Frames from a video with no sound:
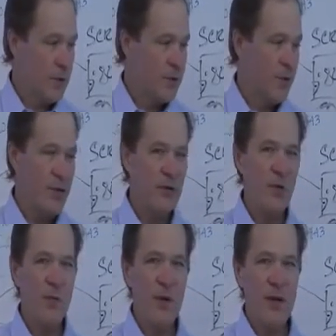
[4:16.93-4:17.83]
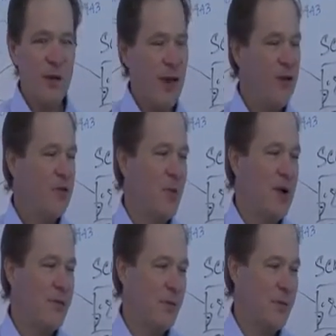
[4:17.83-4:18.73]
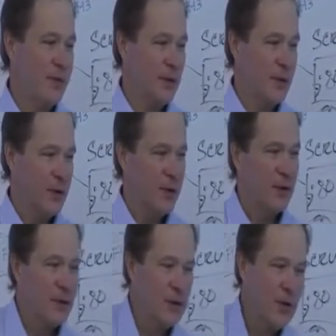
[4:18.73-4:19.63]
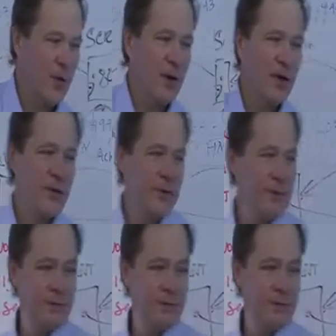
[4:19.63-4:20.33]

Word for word: So these would be href URLs.